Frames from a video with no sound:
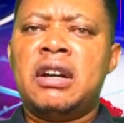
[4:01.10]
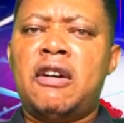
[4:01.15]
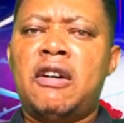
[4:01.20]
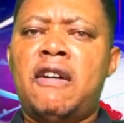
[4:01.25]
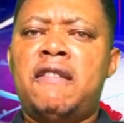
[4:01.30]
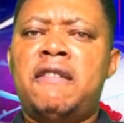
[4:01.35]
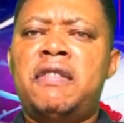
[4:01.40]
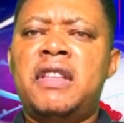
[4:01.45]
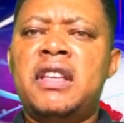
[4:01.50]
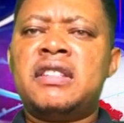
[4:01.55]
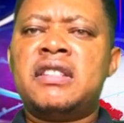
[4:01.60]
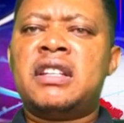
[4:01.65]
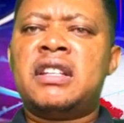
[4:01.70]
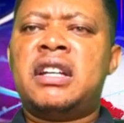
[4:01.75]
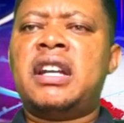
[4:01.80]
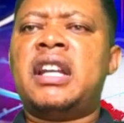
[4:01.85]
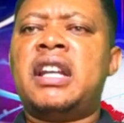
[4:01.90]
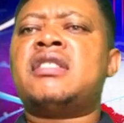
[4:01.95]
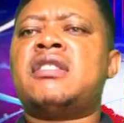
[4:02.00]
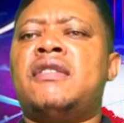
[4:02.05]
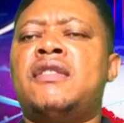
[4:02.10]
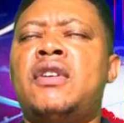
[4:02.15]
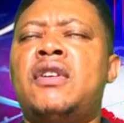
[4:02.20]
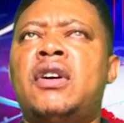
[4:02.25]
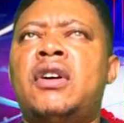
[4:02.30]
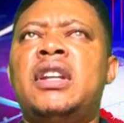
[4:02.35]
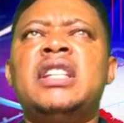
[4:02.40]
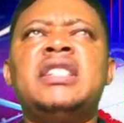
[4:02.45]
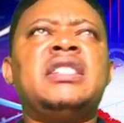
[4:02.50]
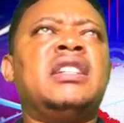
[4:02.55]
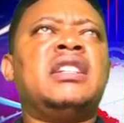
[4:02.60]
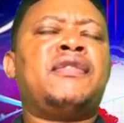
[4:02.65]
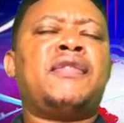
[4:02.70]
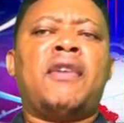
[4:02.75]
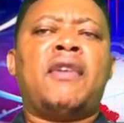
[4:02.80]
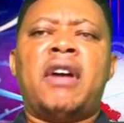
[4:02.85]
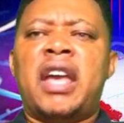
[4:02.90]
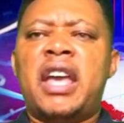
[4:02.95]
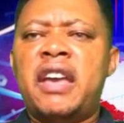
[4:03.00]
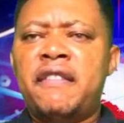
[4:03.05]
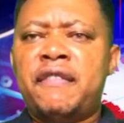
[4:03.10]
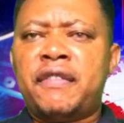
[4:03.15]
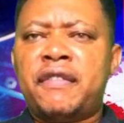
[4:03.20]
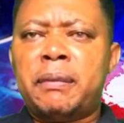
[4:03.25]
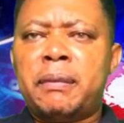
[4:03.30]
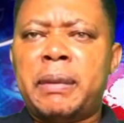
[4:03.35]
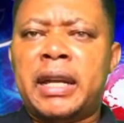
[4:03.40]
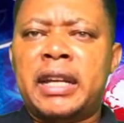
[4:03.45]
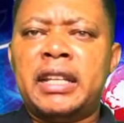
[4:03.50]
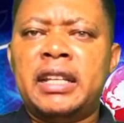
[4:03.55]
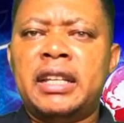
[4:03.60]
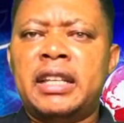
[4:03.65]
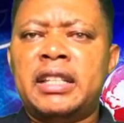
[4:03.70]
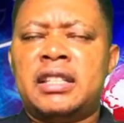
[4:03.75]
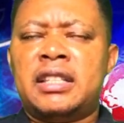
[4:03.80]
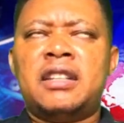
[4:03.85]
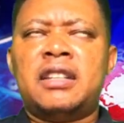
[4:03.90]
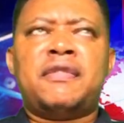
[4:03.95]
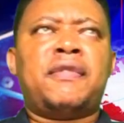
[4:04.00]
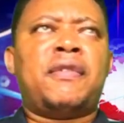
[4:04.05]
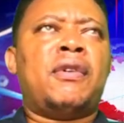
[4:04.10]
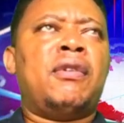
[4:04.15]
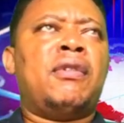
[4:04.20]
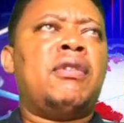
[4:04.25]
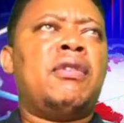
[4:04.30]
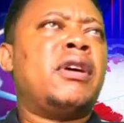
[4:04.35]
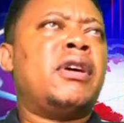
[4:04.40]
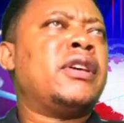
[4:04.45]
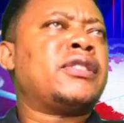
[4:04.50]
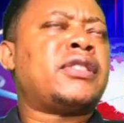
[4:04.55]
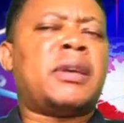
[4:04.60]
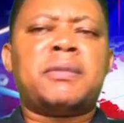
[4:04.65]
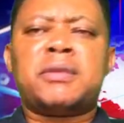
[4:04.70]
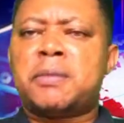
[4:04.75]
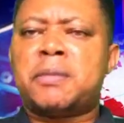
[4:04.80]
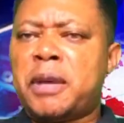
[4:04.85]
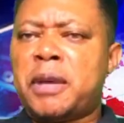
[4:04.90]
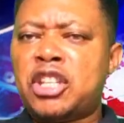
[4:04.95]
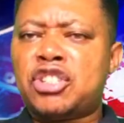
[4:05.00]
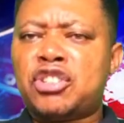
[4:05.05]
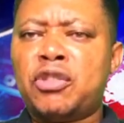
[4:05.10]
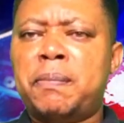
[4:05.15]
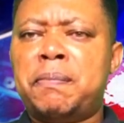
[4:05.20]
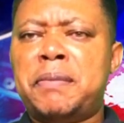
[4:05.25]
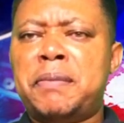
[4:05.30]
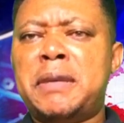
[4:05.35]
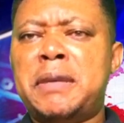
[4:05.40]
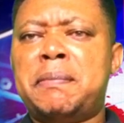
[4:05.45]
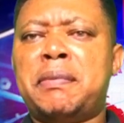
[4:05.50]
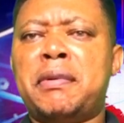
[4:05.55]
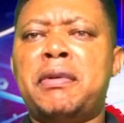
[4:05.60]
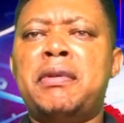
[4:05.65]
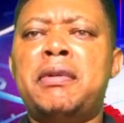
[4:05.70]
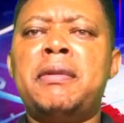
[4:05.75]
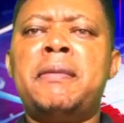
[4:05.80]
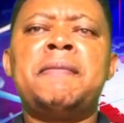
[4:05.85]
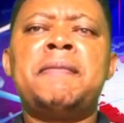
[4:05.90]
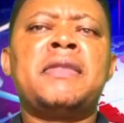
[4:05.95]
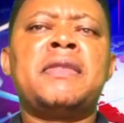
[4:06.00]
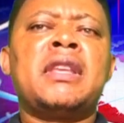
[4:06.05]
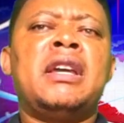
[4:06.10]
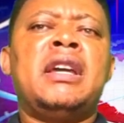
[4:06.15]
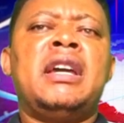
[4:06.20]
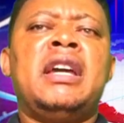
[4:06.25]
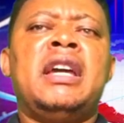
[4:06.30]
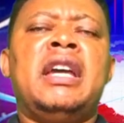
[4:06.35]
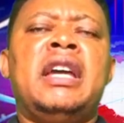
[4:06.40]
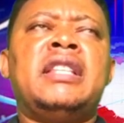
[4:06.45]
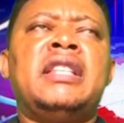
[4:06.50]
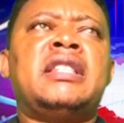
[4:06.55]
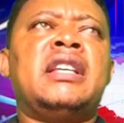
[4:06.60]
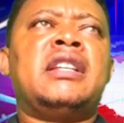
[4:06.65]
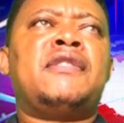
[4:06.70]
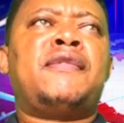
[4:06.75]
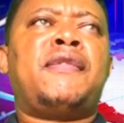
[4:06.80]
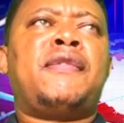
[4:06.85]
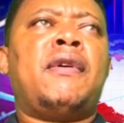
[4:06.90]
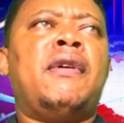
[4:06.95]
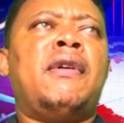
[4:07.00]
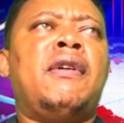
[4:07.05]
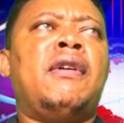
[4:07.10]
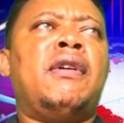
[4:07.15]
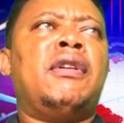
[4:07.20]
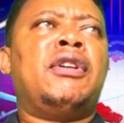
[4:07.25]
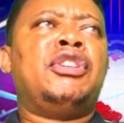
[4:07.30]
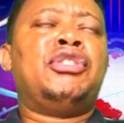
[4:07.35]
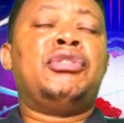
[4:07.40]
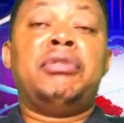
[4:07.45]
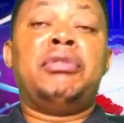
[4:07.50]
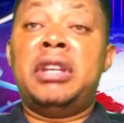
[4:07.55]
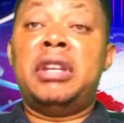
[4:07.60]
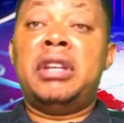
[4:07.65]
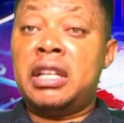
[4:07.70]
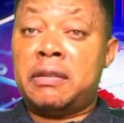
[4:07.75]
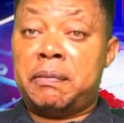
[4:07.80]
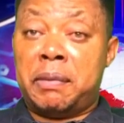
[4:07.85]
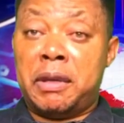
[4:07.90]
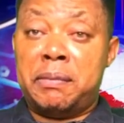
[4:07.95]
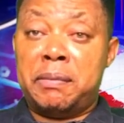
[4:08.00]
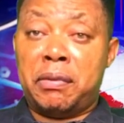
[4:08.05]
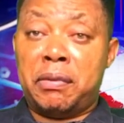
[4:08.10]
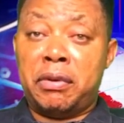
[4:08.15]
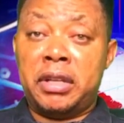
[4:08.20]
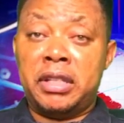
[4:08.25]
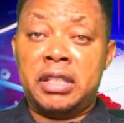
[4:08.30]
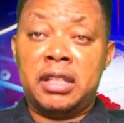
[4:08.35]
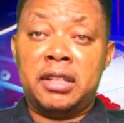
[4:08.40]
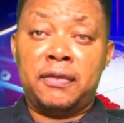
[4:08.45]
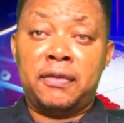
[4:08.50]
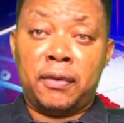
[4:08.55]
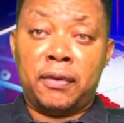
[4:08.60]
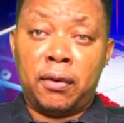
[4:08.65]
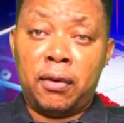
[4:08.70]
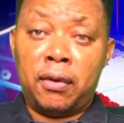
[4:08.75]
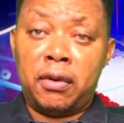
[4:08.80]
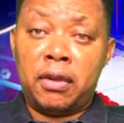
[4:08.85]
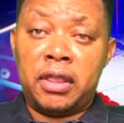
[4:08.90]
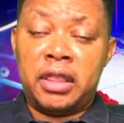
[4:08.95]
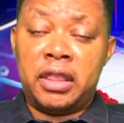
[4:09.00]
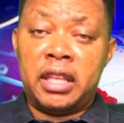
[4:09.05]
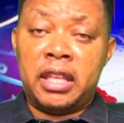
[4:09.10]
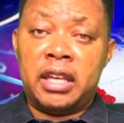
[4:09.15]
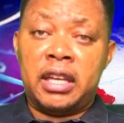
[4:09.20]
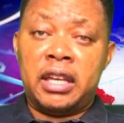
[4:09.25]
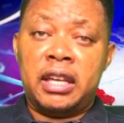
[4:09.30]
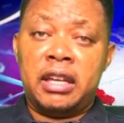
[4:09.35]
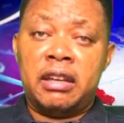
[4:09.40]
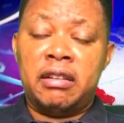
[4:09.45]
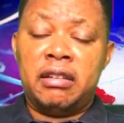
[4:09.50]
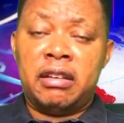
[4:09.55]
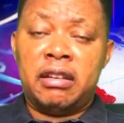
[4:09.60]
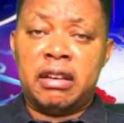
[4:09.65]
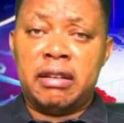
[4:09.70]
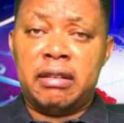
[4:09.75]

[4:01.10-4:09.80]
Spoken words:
of this grace of God? Is it for everybody? Is it for some special people? Is it for unique people? Is it for the